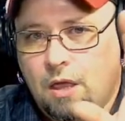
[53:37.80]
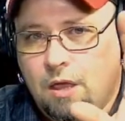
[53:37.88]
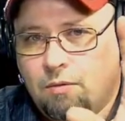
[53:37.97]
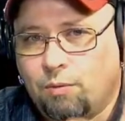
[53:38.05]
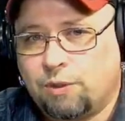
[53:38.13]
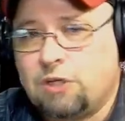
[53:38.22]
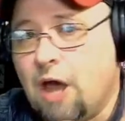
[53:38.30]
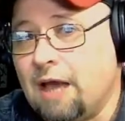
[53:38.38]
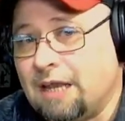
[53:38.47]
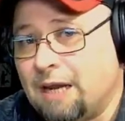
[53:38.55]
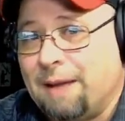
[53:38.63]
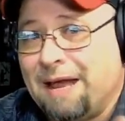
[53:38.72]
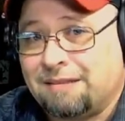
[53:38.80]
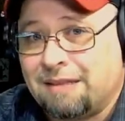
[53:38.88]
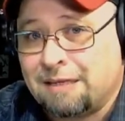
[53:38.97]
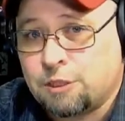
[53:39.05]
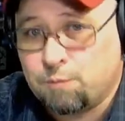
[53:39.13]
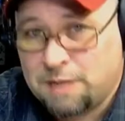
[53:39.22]
Well, we're talking about
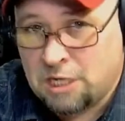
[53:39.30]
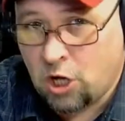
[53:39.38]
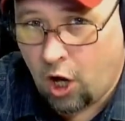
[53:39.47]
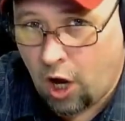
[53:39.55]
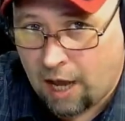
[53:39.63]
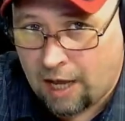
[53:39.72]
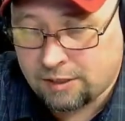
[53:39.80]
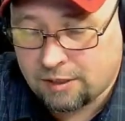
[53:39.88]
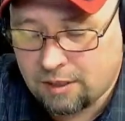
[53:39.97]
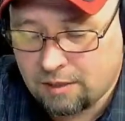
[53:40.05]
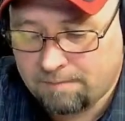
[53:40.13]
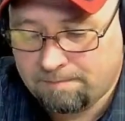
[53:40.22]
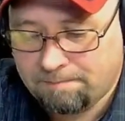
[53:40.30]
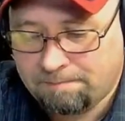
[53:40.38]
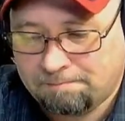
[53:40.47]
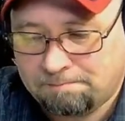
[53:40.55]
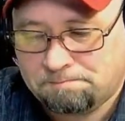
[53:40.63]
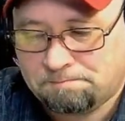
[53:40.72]
this because
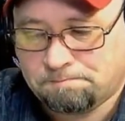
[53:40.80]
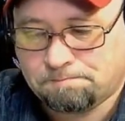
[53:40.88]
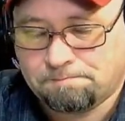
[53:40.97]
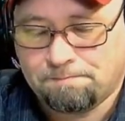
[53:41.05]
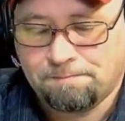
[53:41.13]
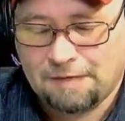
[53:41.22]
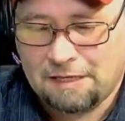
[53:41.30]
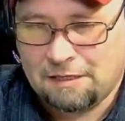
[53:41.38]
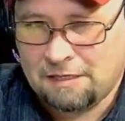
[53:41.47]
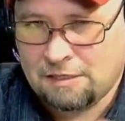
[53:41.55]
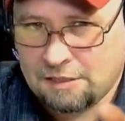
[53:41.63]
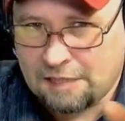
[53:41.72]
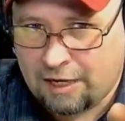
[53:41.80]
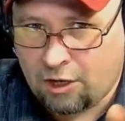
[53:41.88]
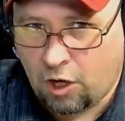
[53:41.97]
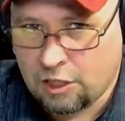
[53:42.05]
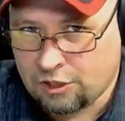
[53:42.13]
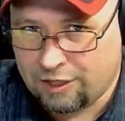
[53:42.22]
this is a
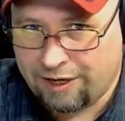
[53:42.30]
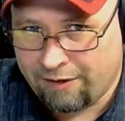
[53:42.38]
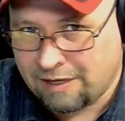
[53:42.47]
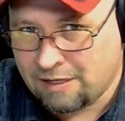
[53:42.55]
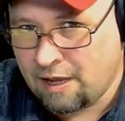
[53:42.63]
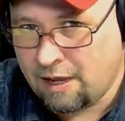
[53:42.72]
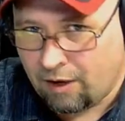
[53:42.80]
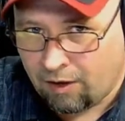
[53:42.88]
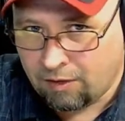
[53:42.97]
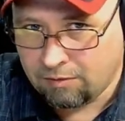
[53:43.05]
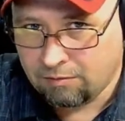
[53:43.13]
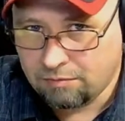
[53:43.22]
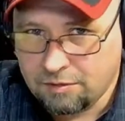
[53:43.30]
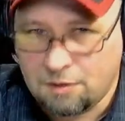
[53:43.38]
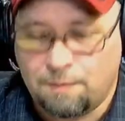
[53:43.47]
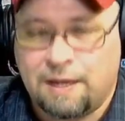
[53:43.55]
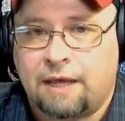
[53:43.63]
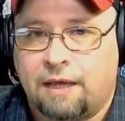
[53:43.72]
cautionary tale to
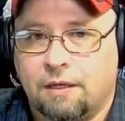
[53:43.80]
me.